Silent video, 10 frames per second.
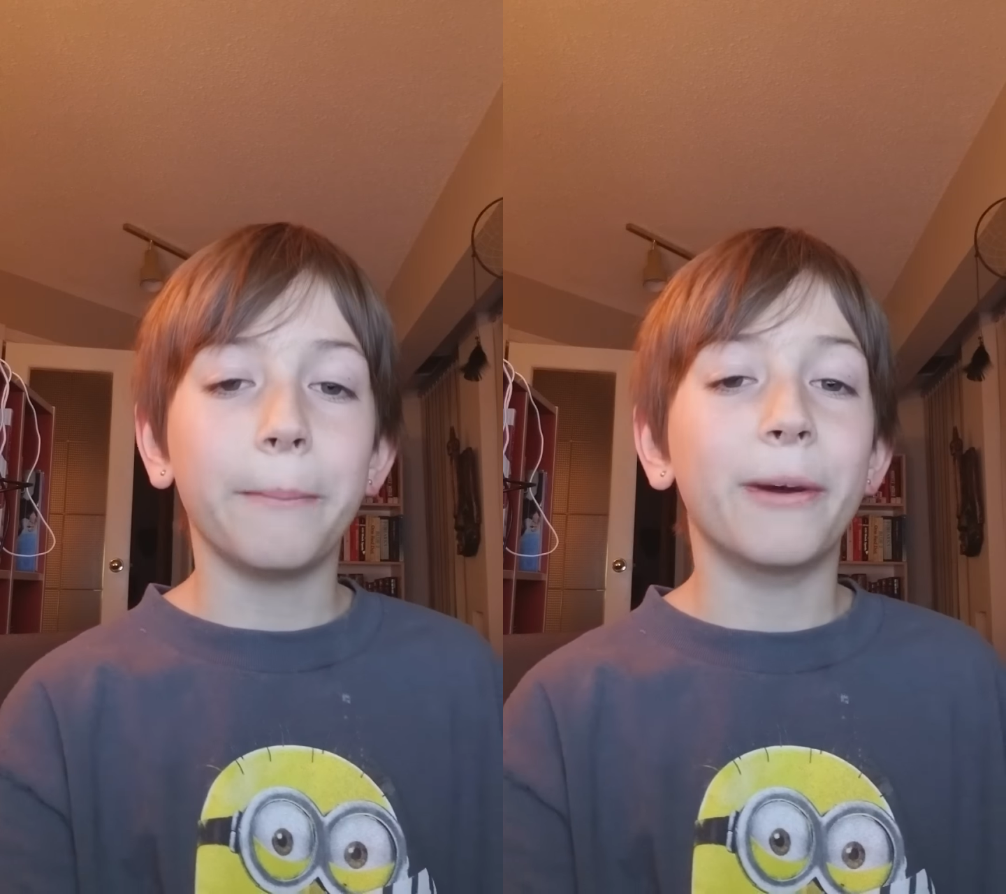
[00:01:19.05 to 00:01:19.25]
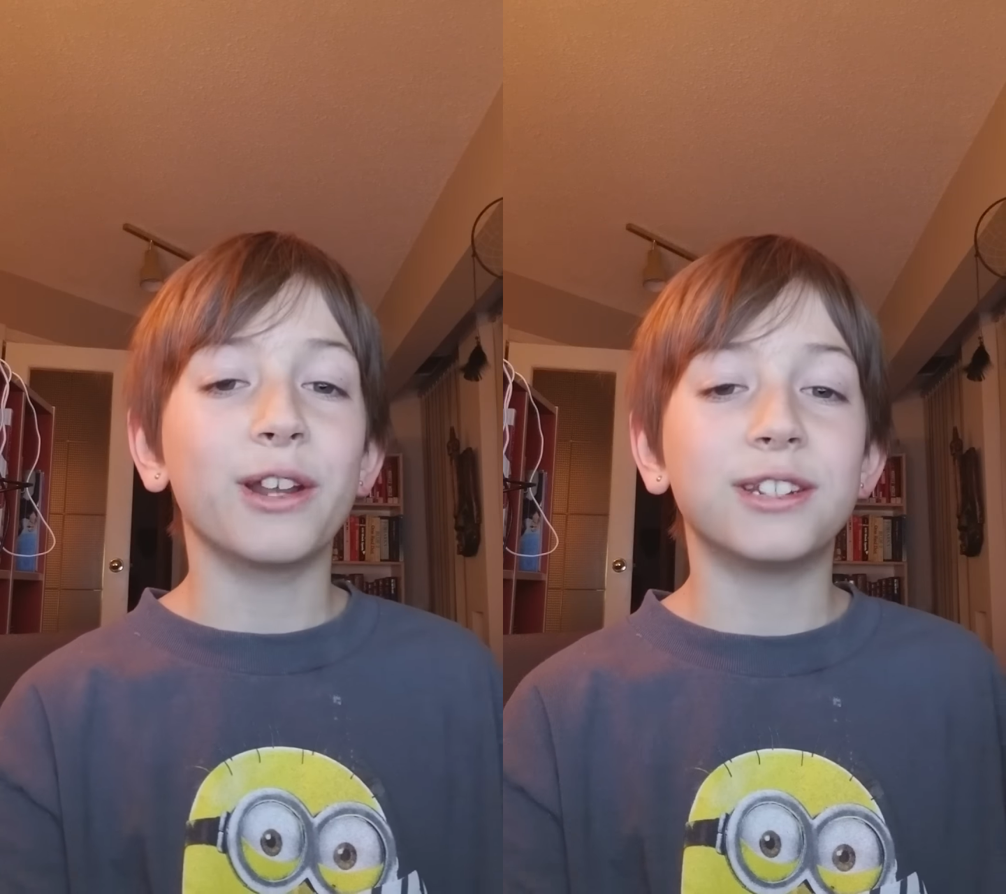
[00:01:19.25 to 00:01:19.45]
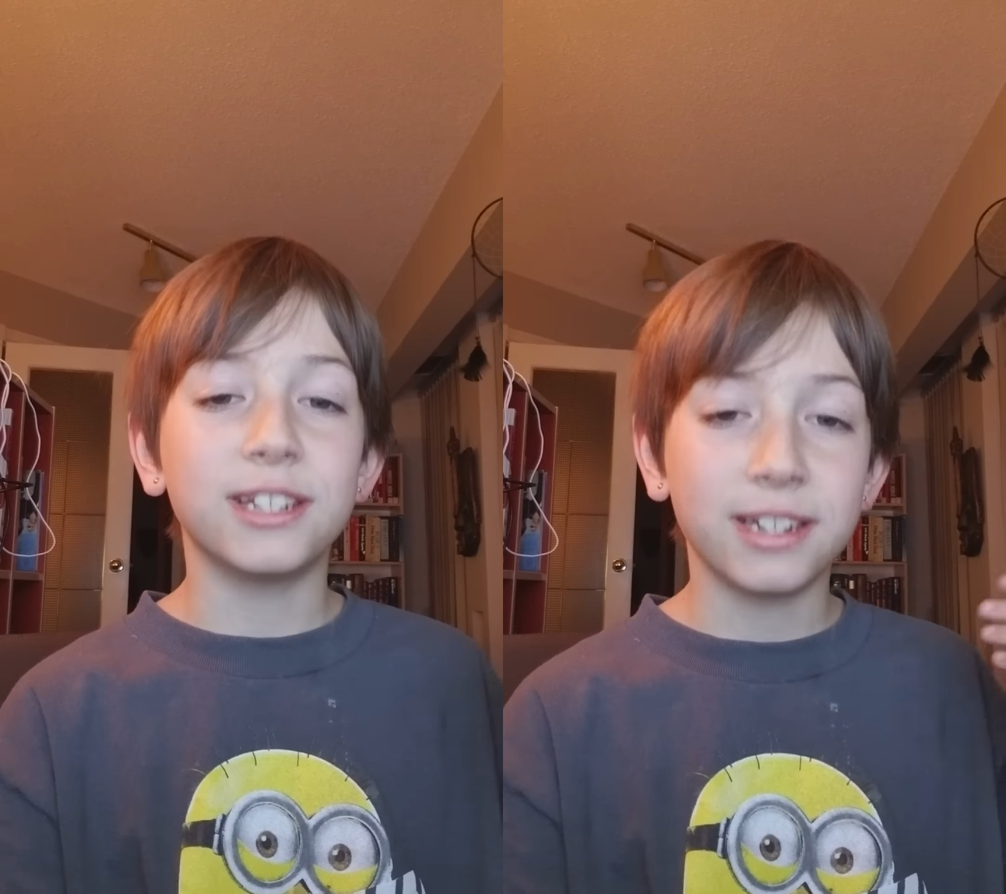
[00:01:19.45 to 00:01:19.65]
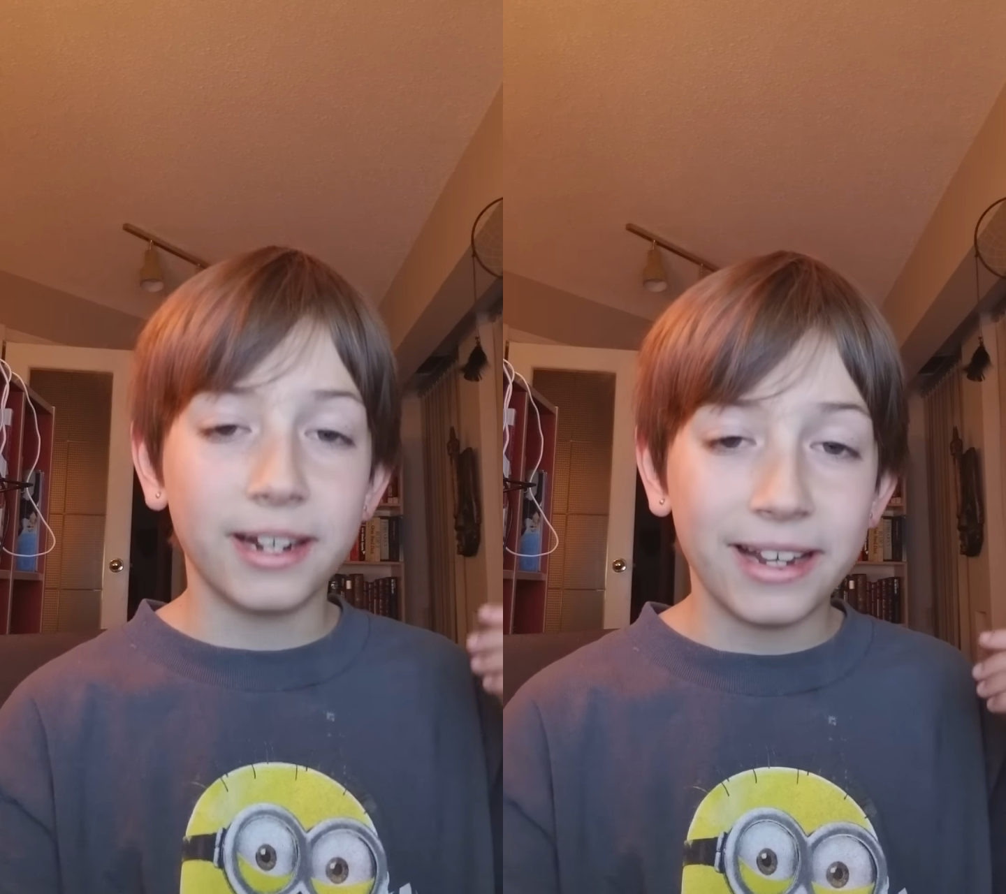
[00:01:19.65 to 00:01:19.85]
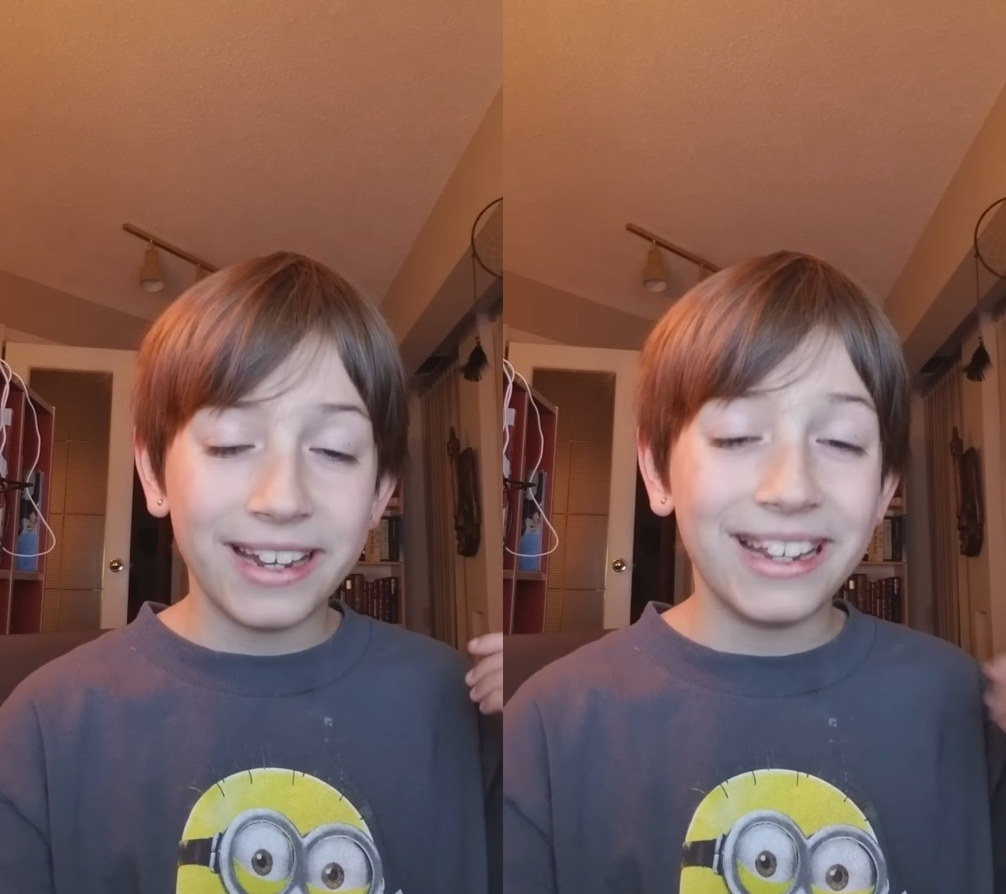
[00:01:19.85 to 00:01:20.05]
but
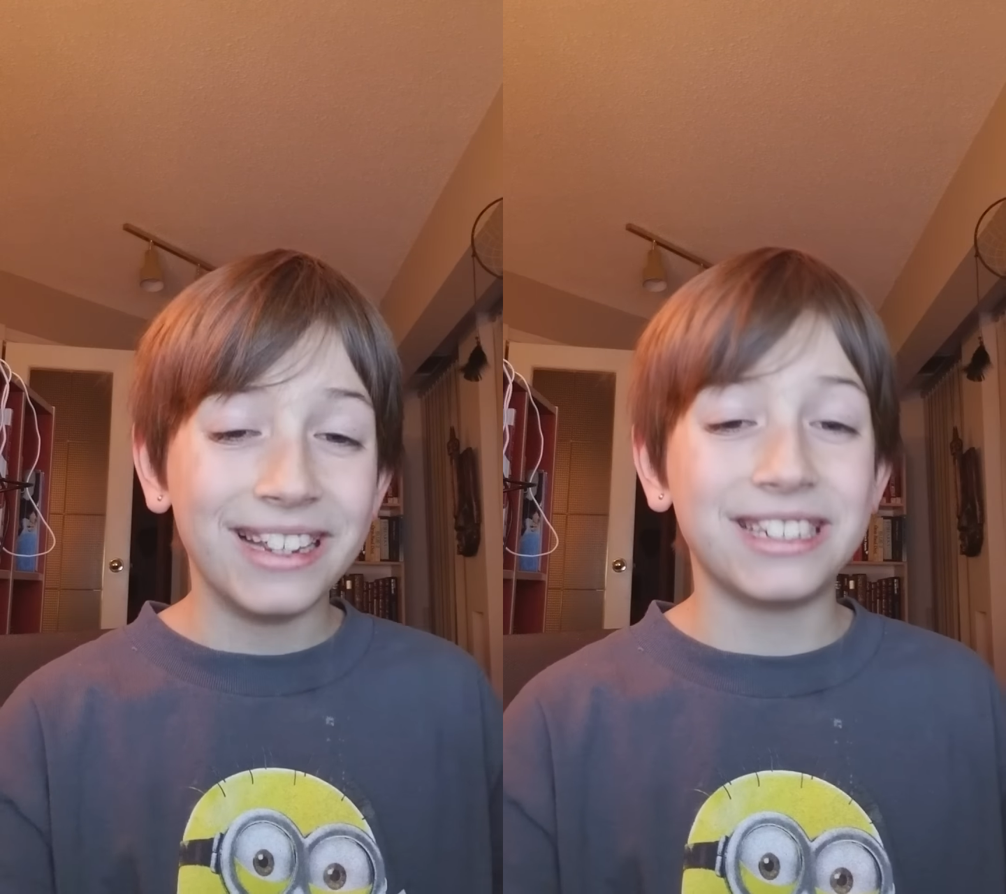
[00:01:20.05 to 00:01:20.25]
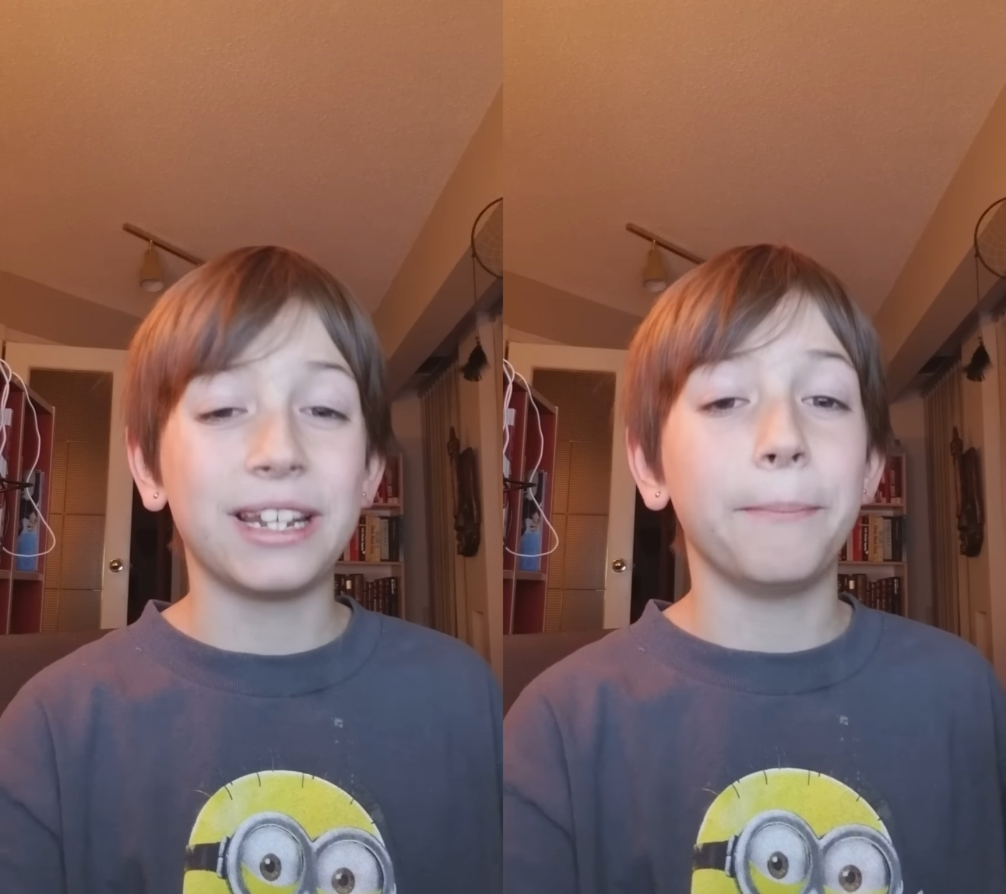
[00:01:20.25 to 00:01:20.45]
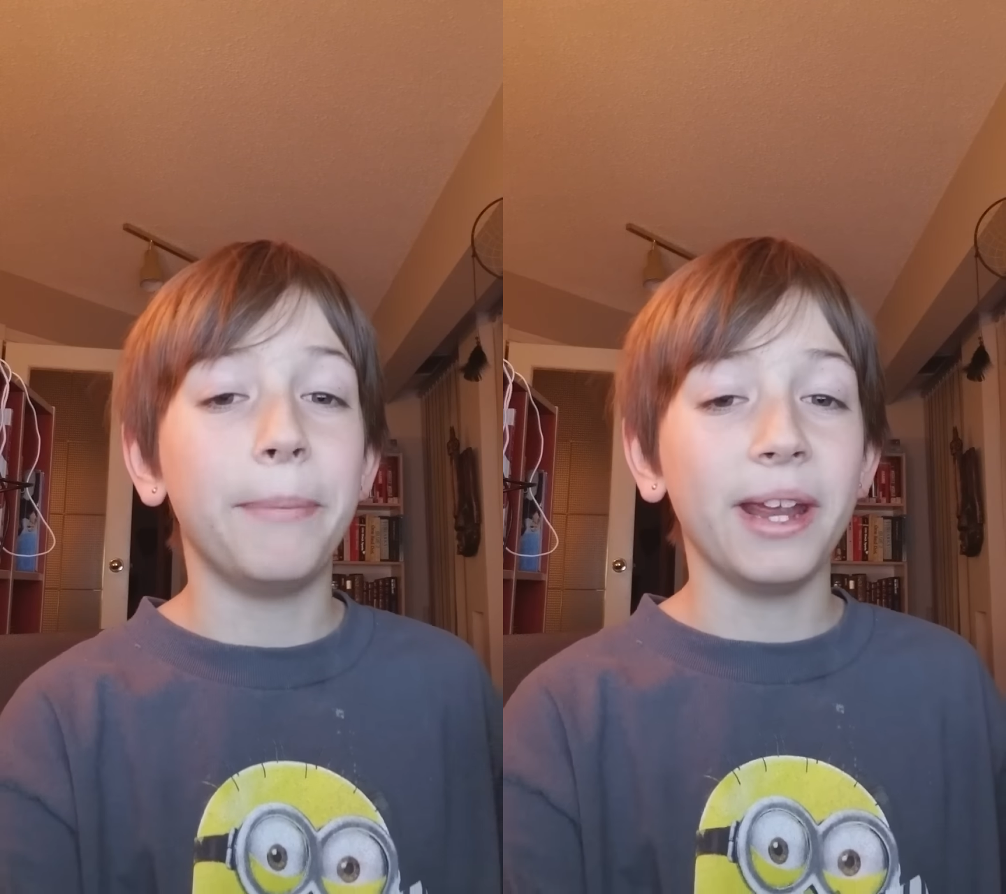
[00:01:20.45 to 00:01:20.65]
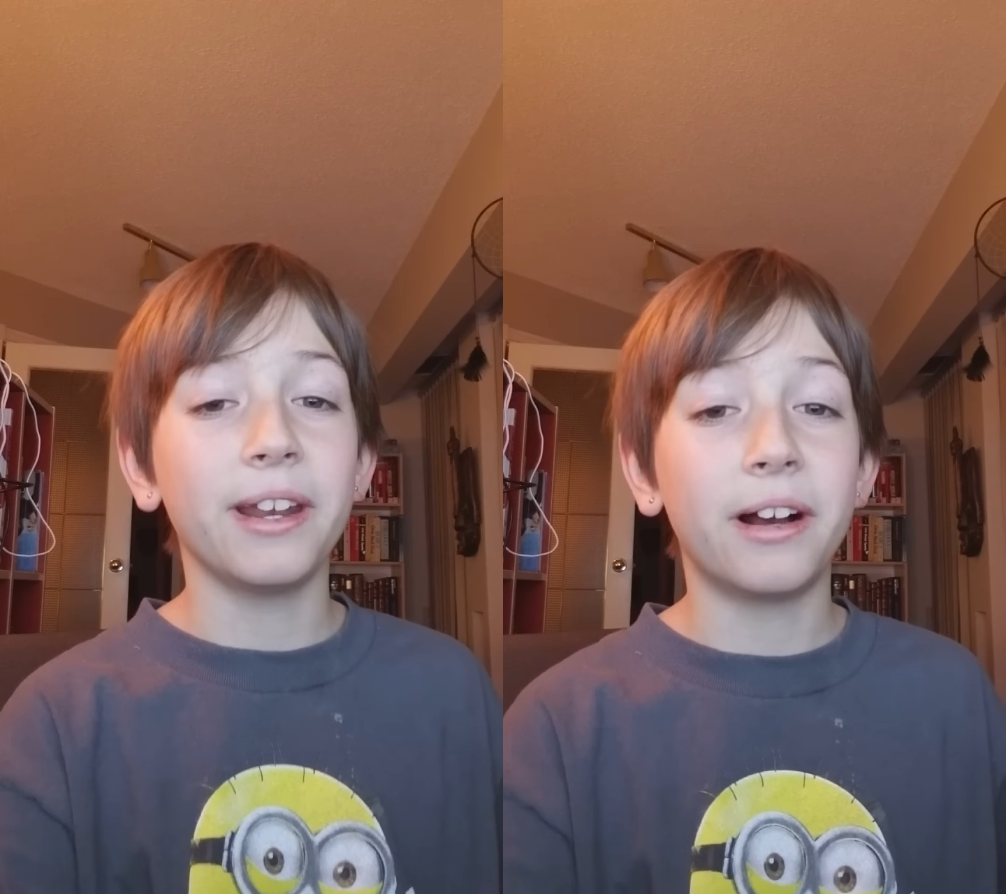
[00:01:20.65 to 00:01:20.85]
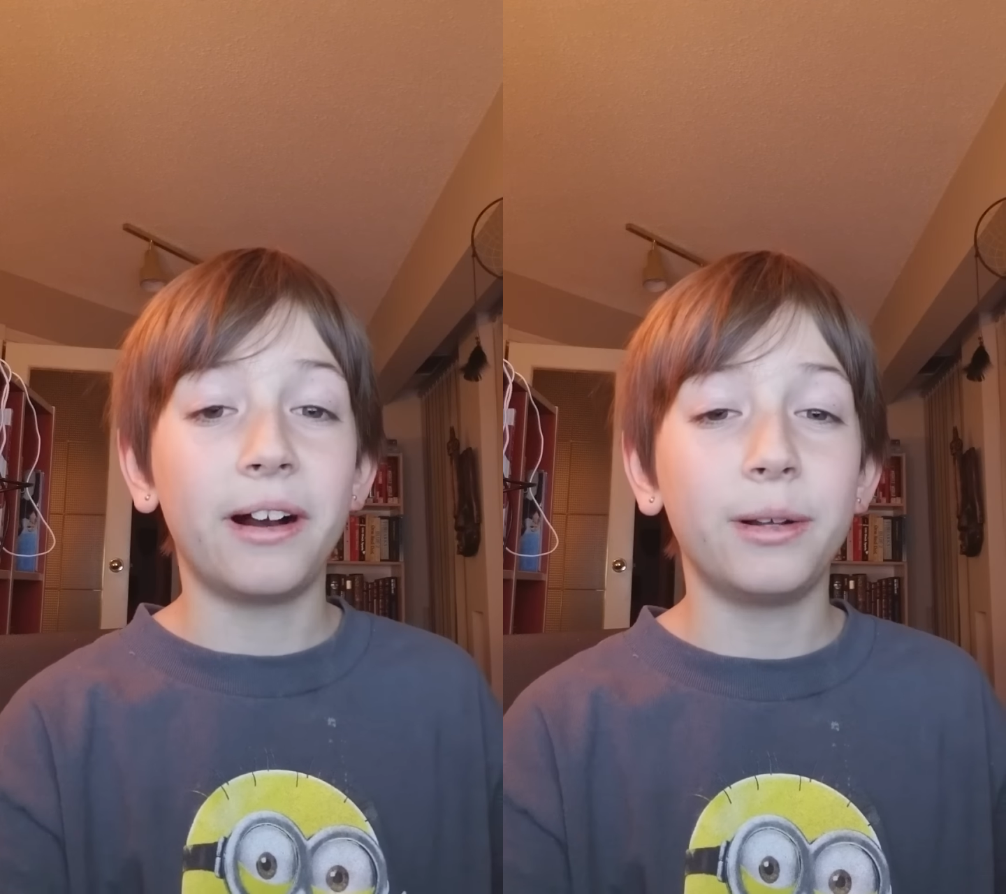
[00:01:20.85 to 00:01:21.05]
it is in
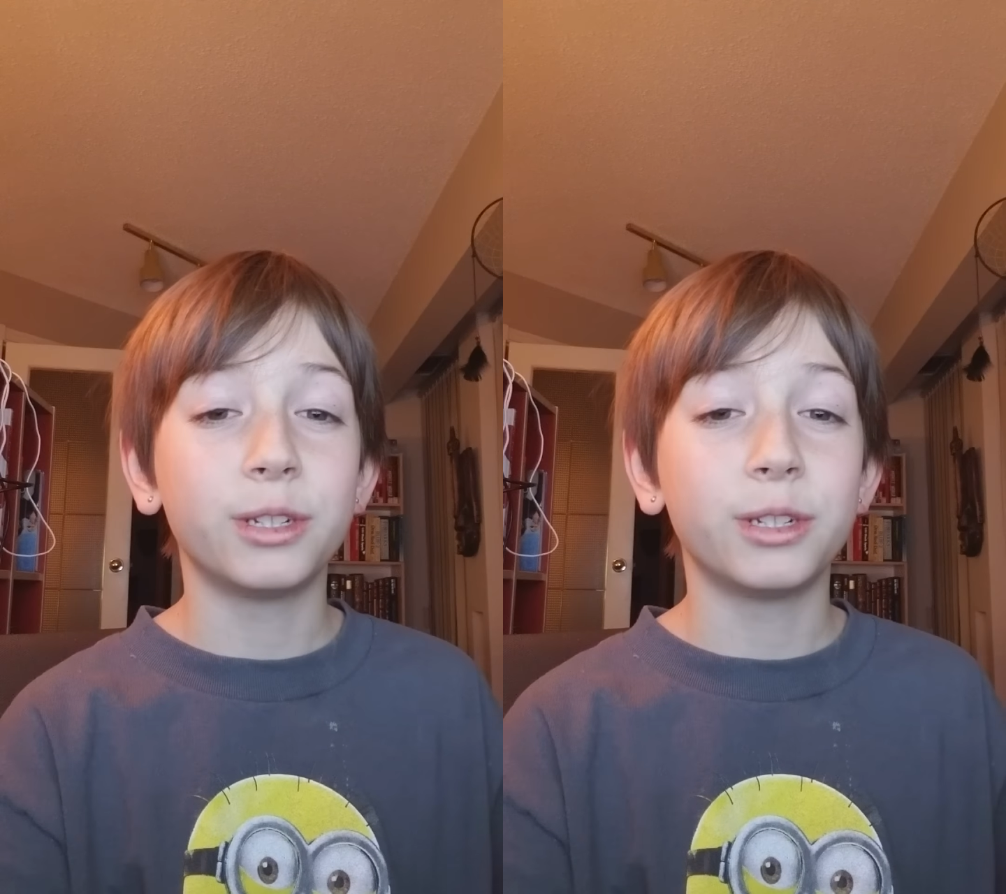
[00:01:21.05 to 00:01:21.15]
beta,